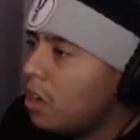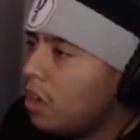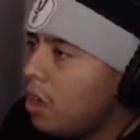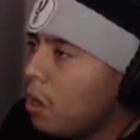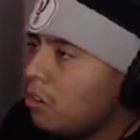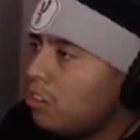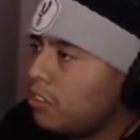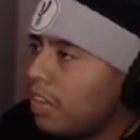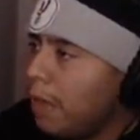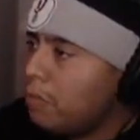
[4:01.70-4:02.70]
Oh,
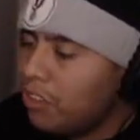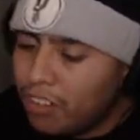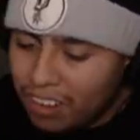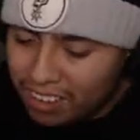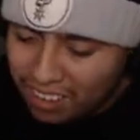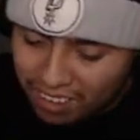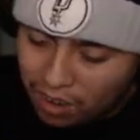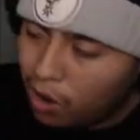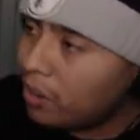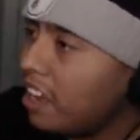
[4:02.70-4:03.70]
she's captured?
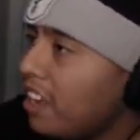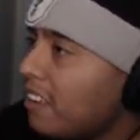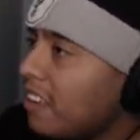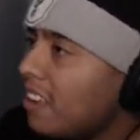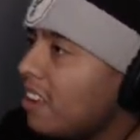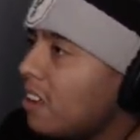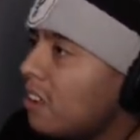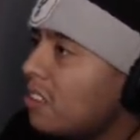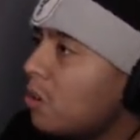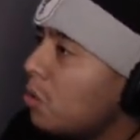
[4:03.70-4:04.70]
Okay.
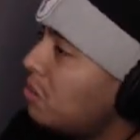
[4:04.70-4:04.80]
Dude,